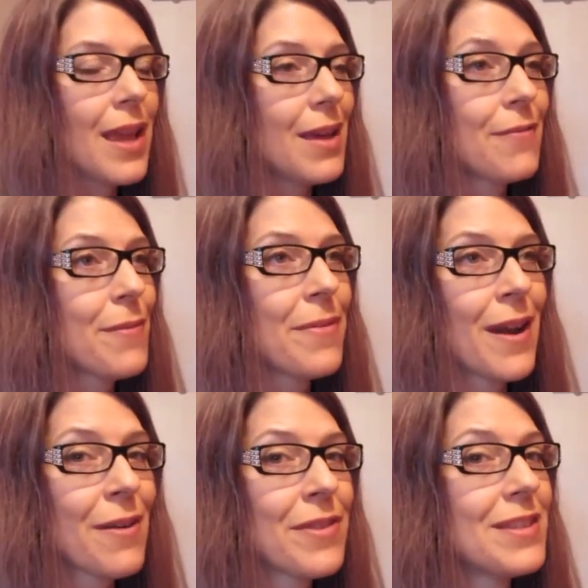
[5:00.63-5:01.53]
And from
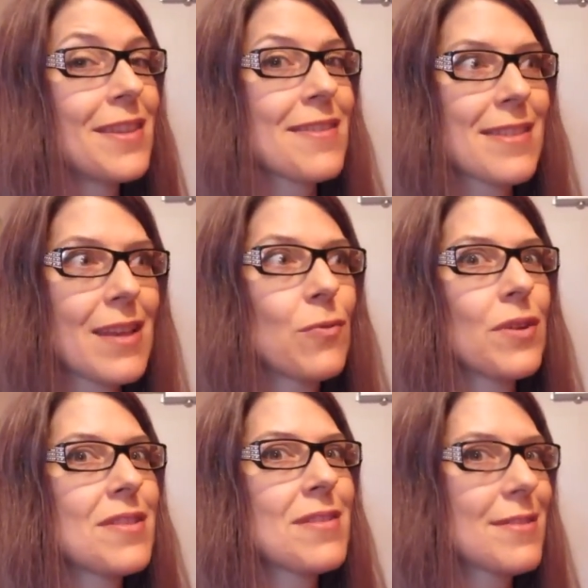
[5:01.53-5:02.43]
there, the descent
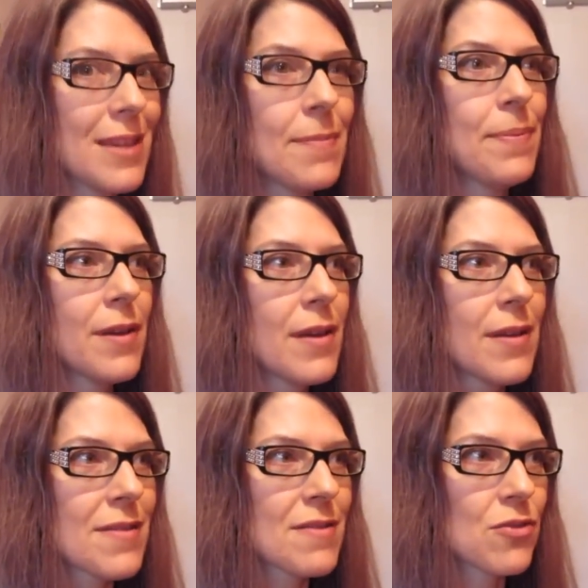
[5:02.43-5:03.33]
was steep,
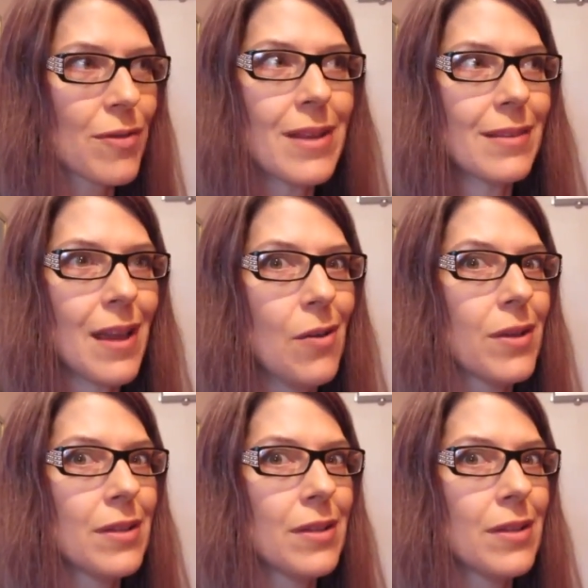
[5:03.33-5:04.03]
straight down